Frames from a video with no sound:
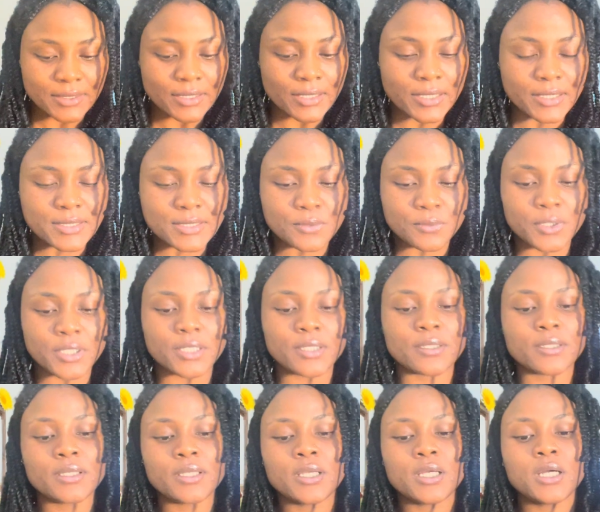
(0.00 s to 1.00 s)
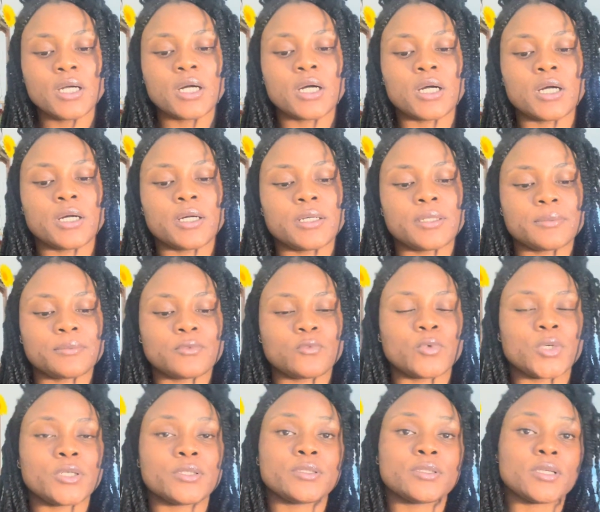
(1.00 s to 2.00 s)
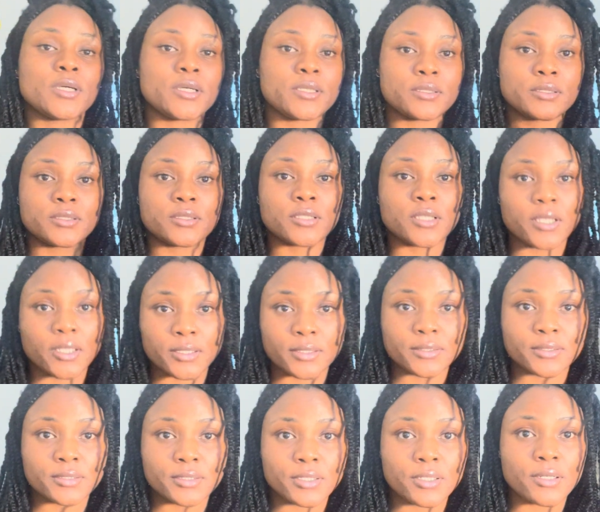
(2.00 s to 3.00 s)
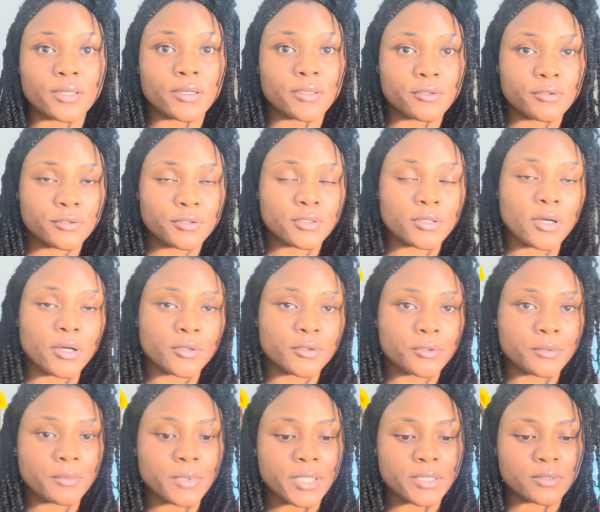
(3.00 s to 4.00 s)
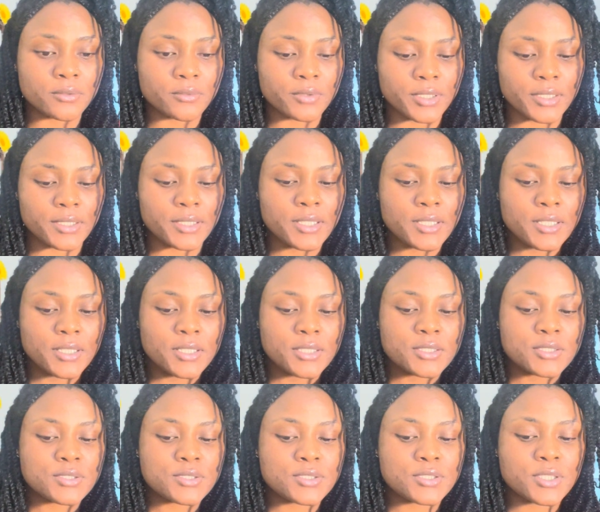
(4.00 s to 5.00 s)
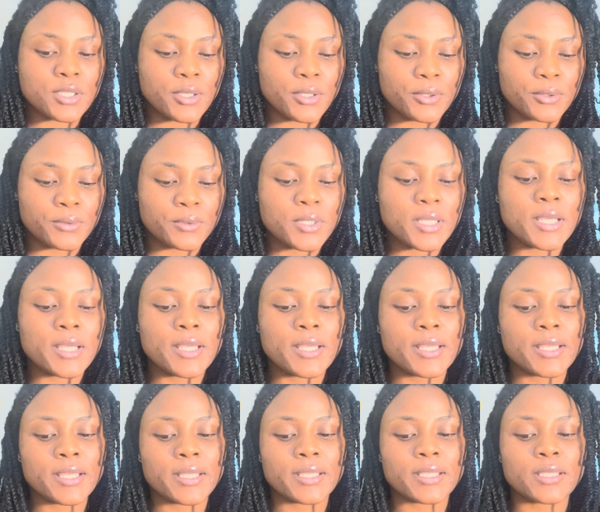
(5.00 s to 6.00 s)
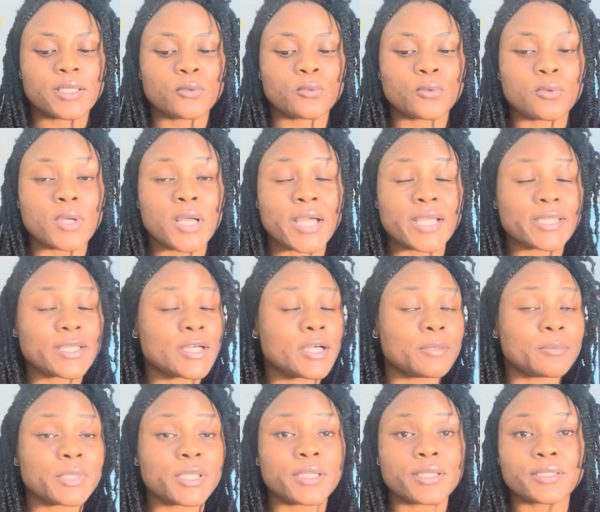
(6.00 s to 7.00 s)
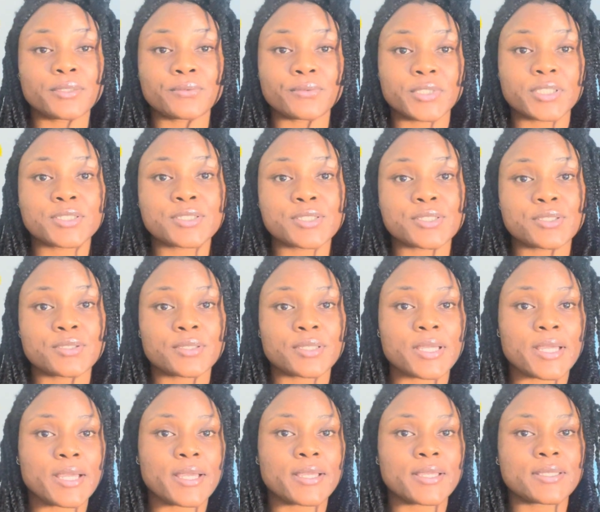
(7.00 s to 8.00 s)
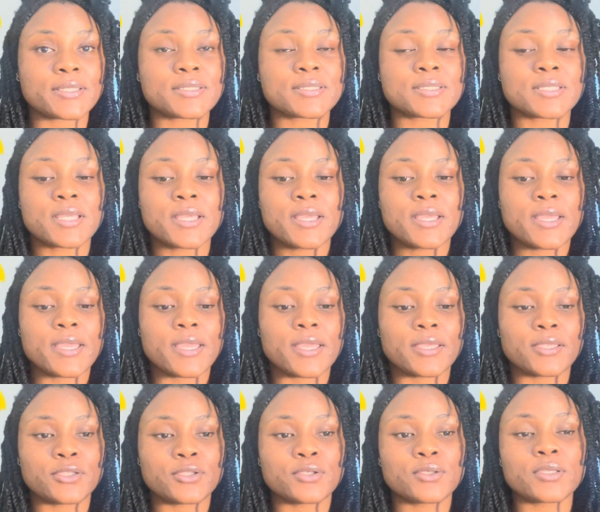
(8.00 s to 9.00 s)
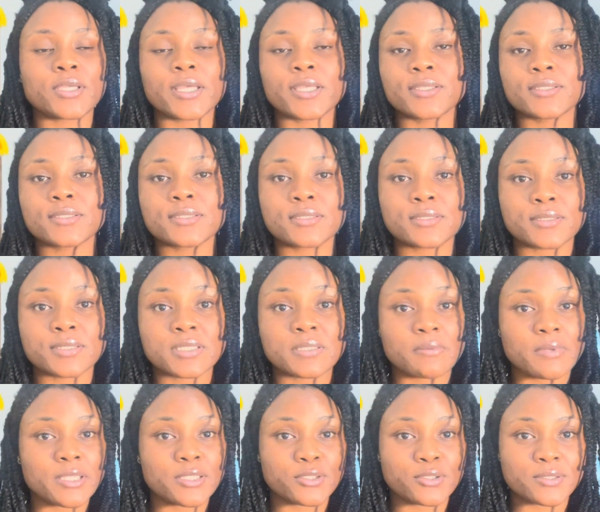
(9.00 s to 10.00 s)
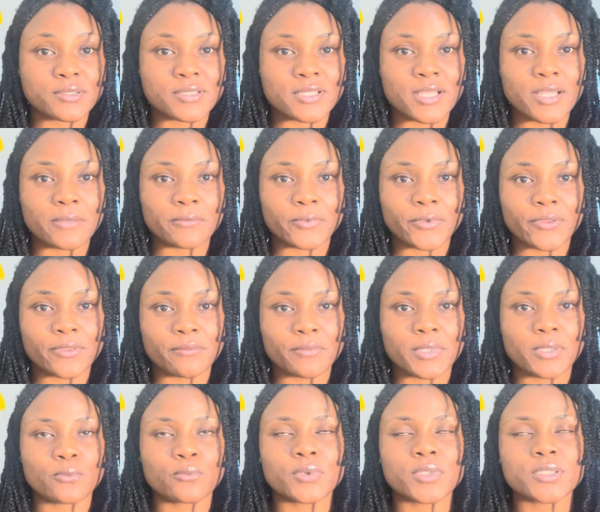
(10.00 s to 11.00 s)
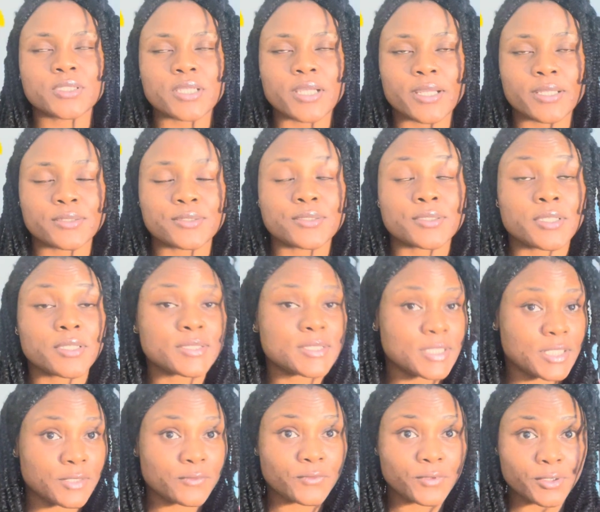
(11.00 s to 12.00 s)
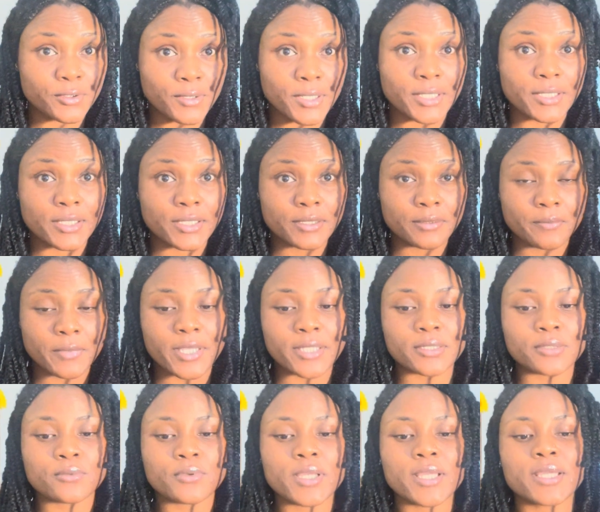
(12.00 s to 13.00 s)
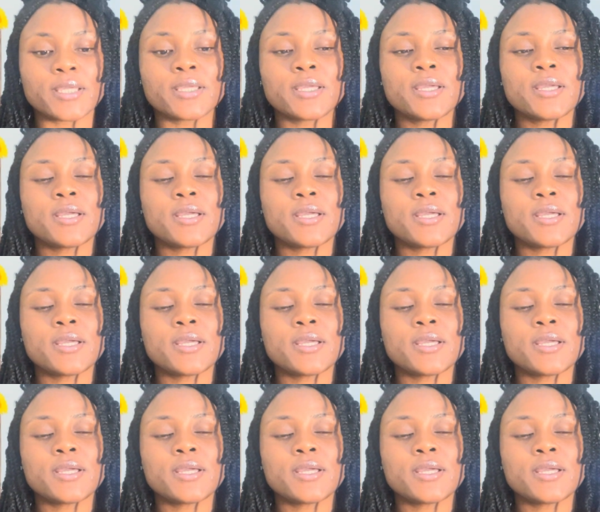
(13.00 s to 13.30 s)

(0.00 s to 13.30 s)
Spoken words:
as well. Well, not the other author, by the way. So I come here, read to you guys, and you guys spend your time with me, which I do not take for granted, by the way,